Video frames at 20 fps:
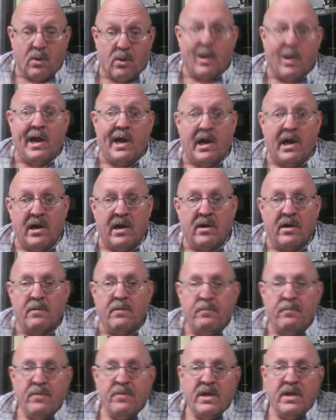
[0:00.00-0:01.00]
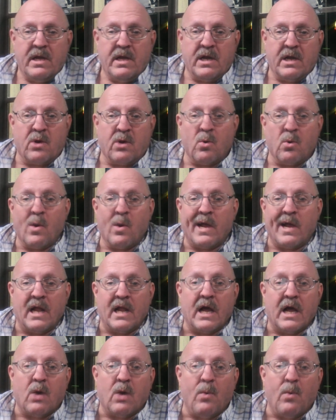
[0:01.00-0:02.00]
green and growing
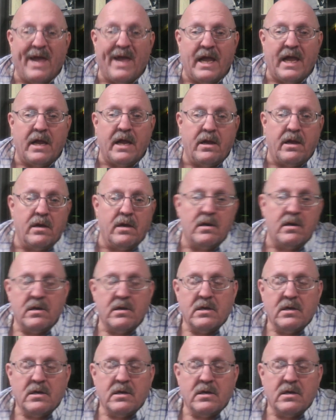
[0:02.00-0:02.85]
like a weed